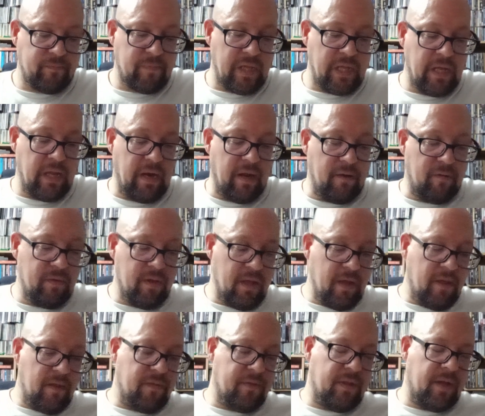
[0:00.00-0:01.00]
you know,
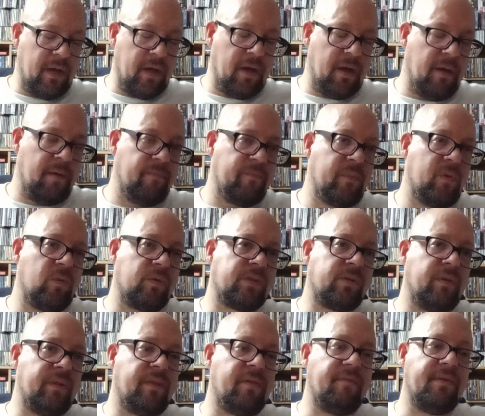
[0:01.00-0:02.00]
the
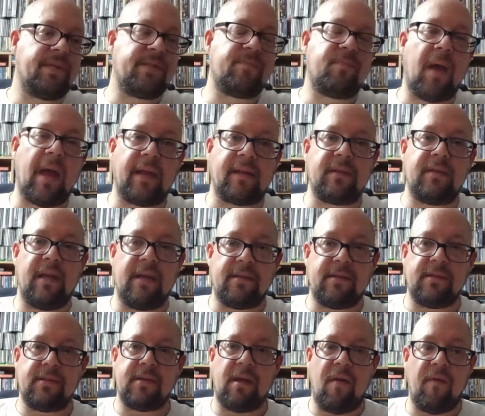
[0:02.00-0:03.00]
respect
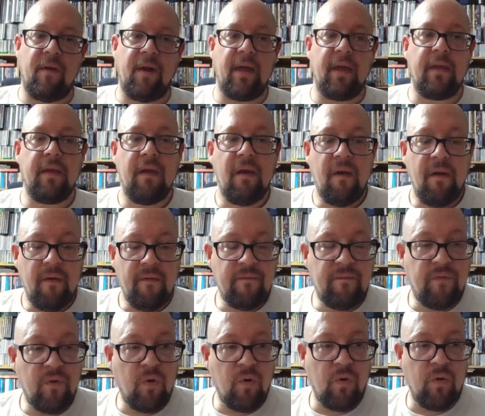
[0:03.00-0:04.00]
necessarily
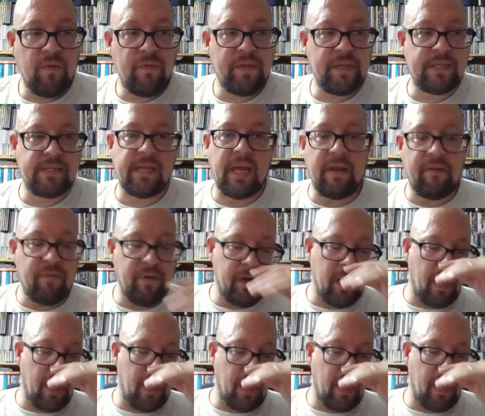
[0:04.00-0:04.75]
for the sacred